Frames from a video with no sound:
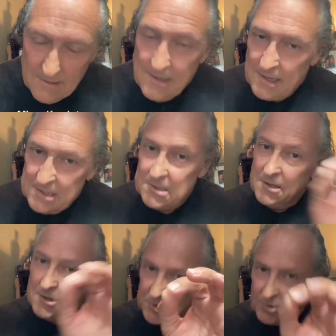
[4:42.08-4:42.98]
is
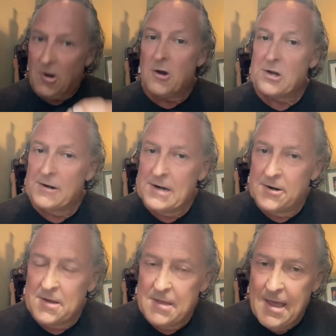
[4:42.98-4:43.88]
going to draw your
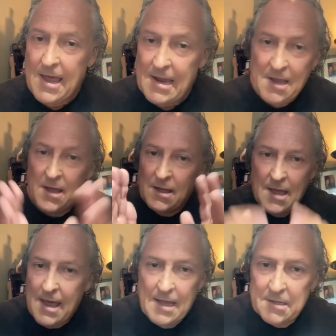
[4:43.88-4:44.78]
ear to the A.
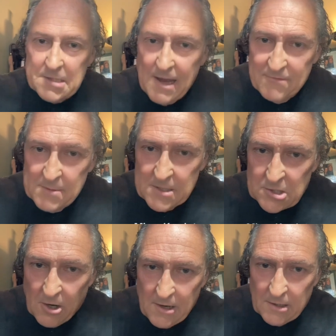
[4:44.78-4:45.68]
A doesn't have to be the
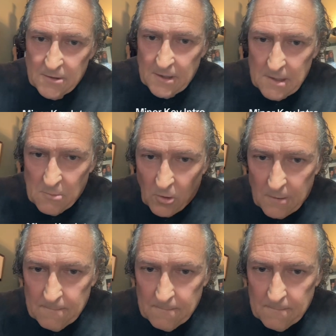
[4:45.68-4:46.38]
starting note anymore.